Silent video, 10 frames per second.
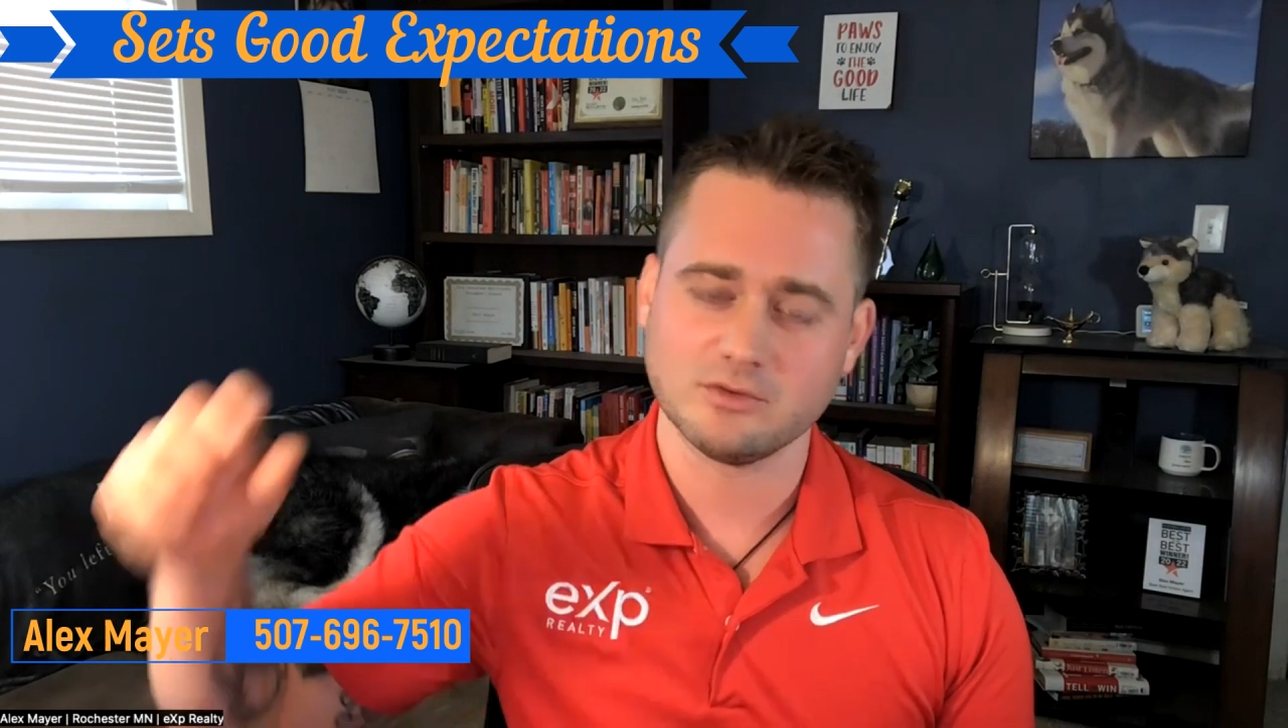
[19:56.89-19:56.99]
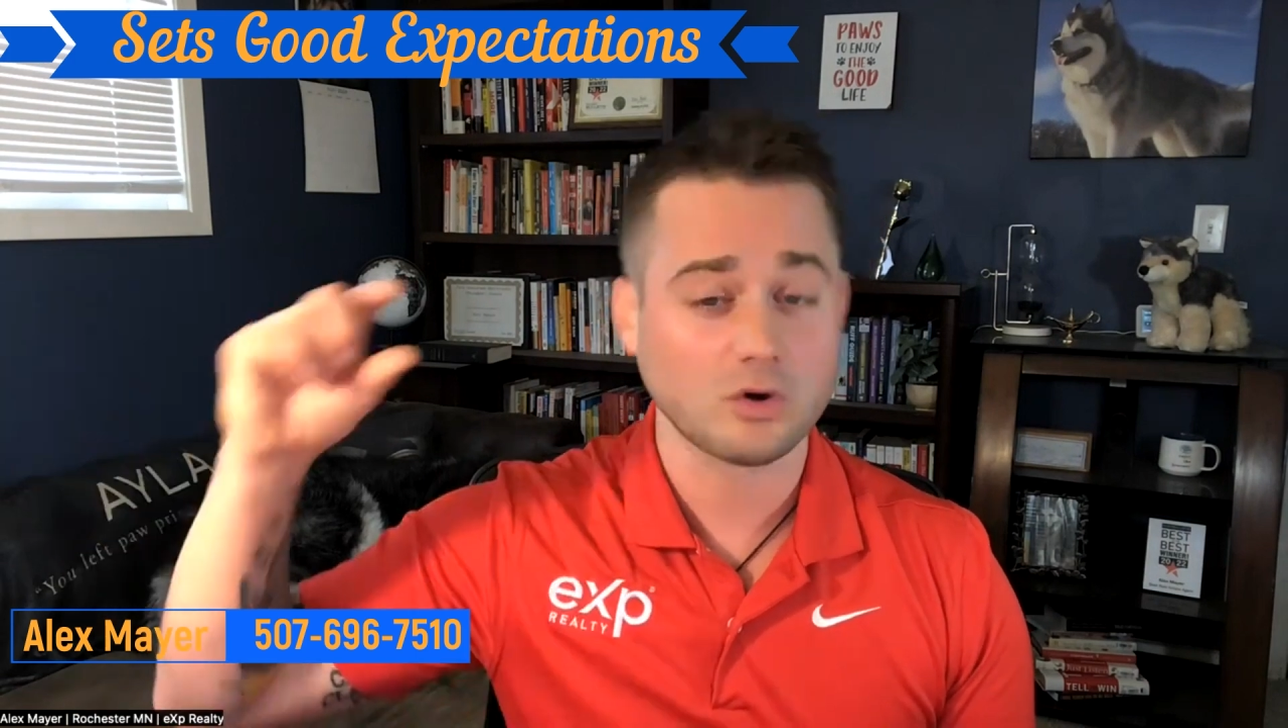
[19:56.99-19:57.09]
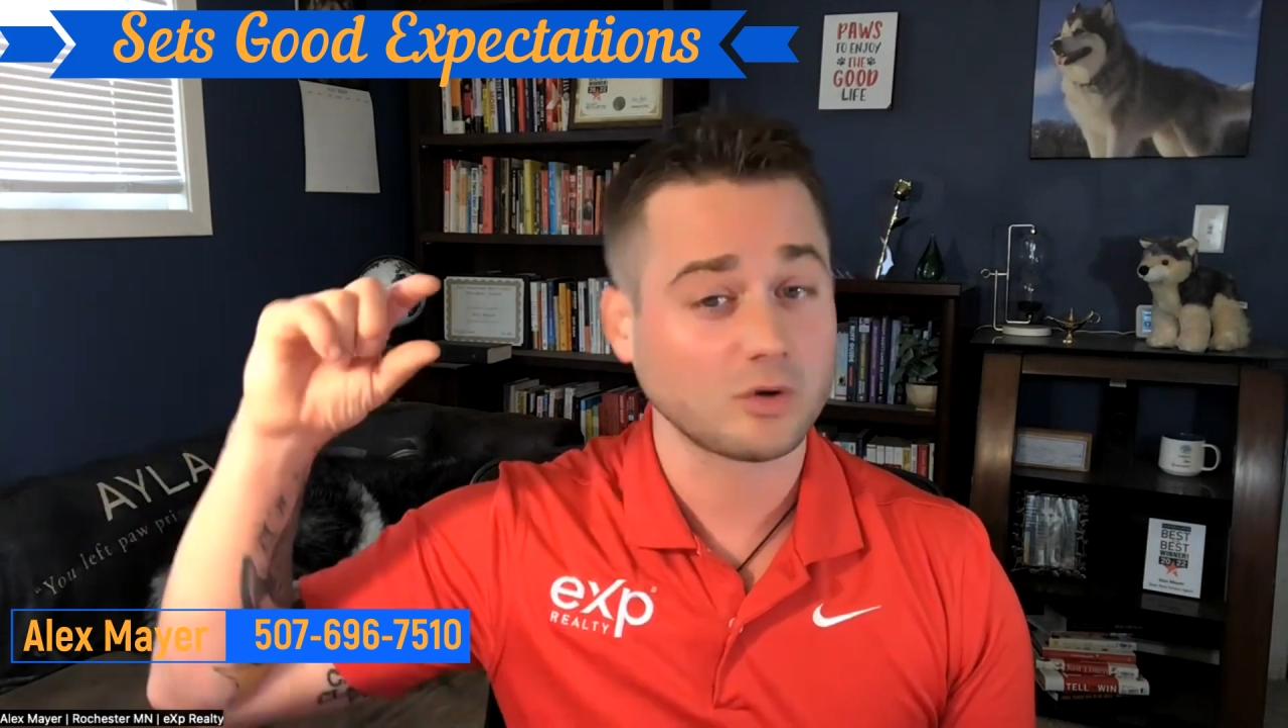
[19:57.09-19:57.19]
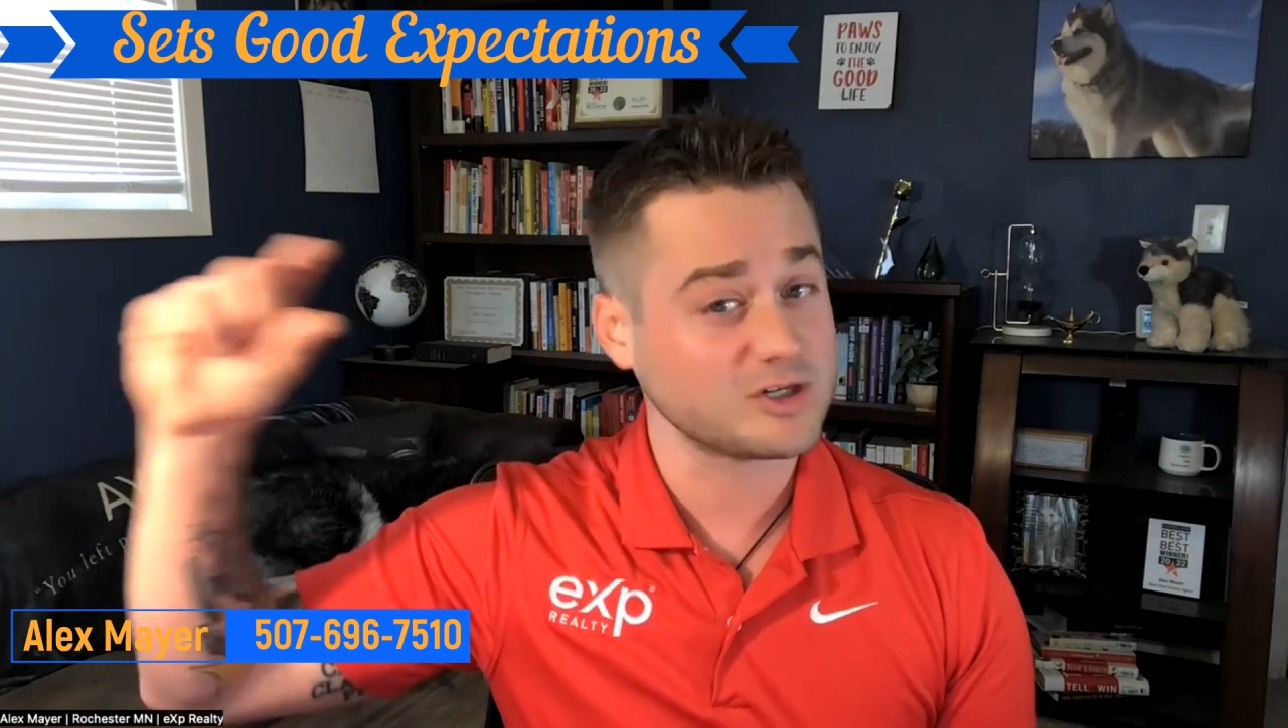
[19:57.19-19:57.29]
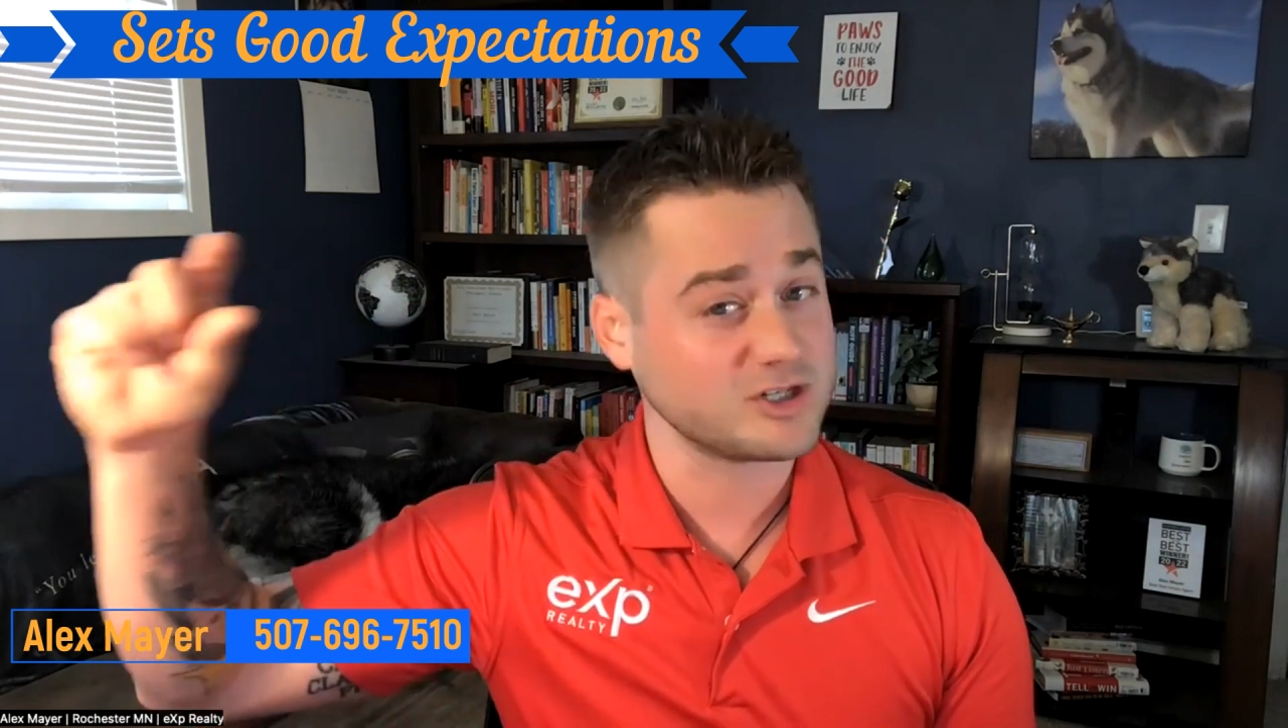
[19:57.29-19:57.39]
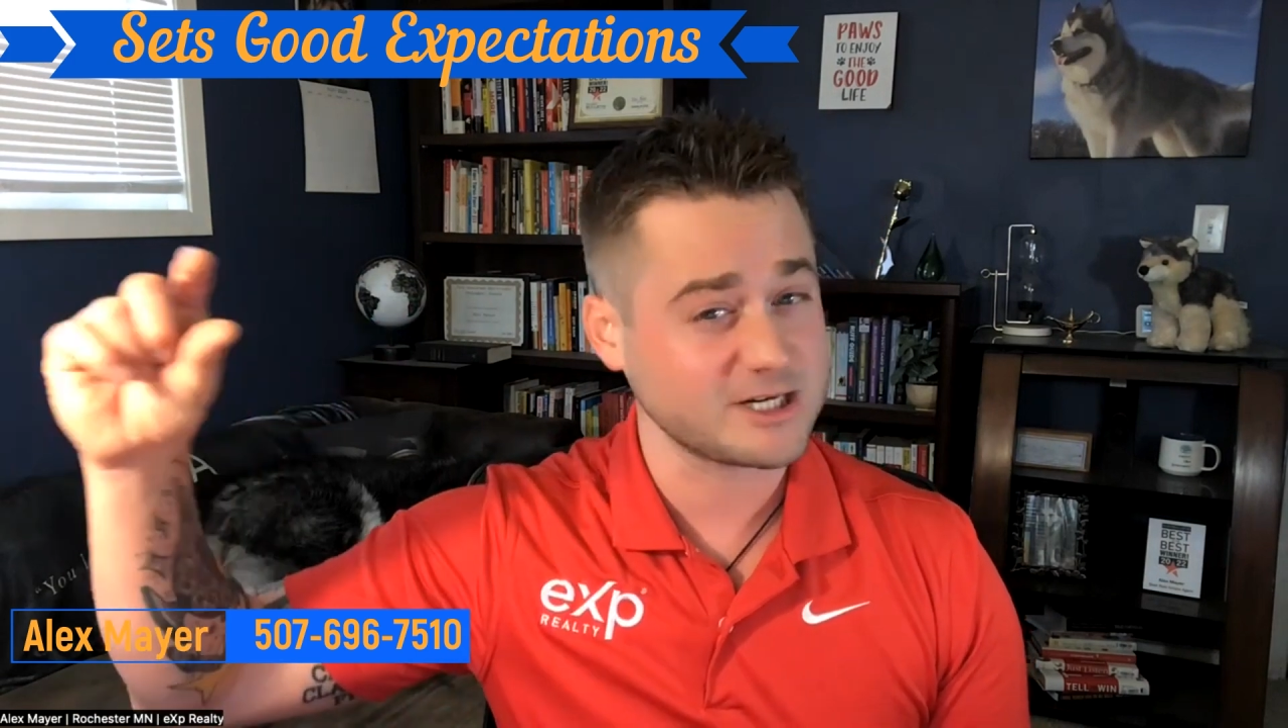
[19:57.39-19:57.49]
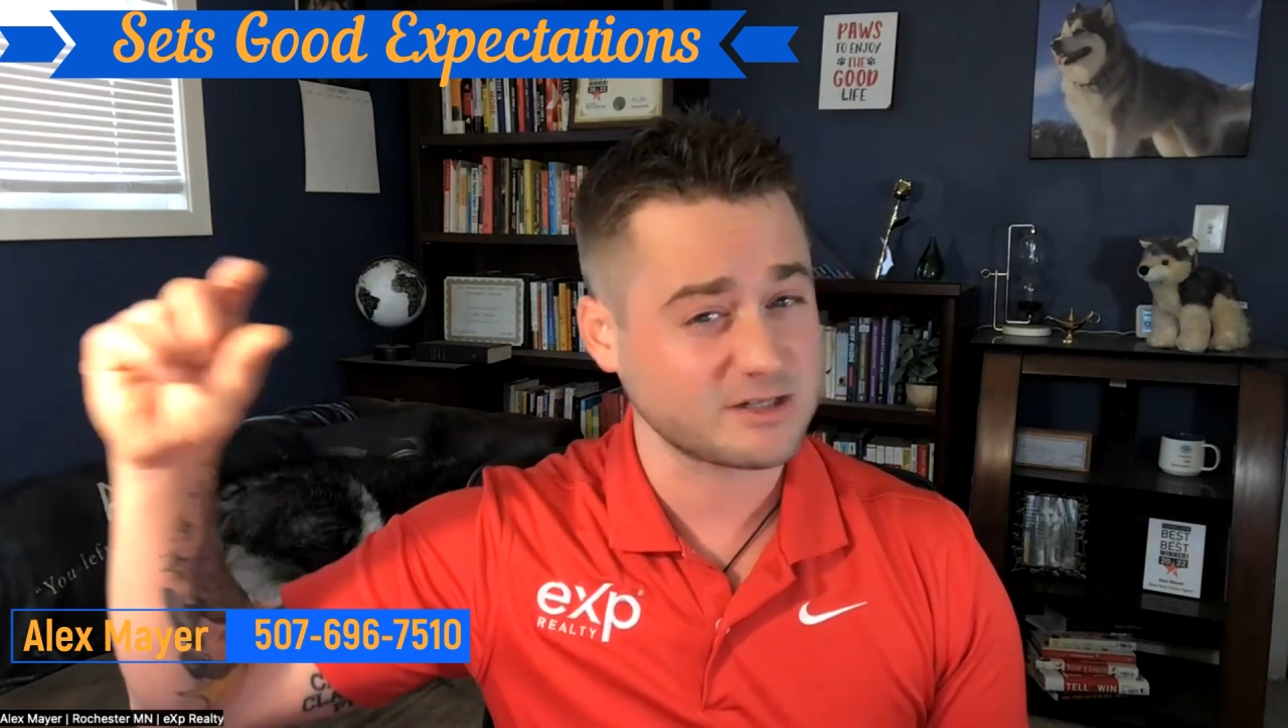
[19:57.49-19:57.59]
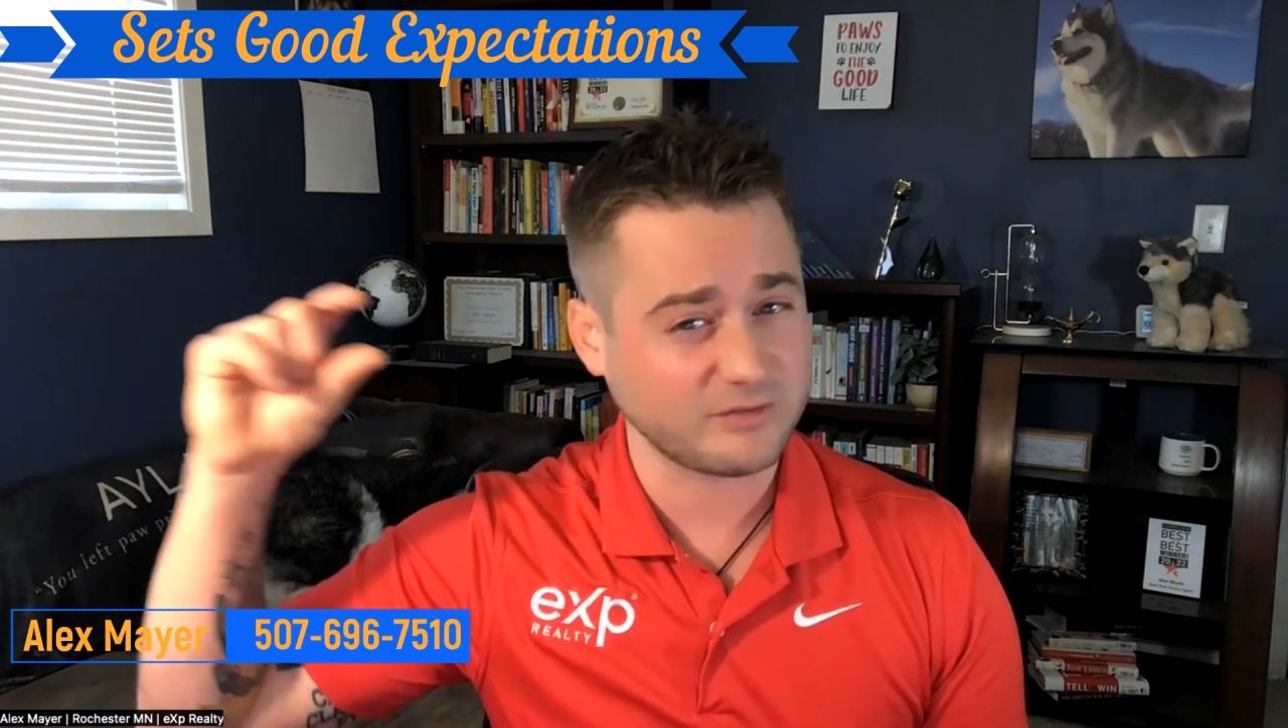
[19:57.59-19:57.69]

loan origination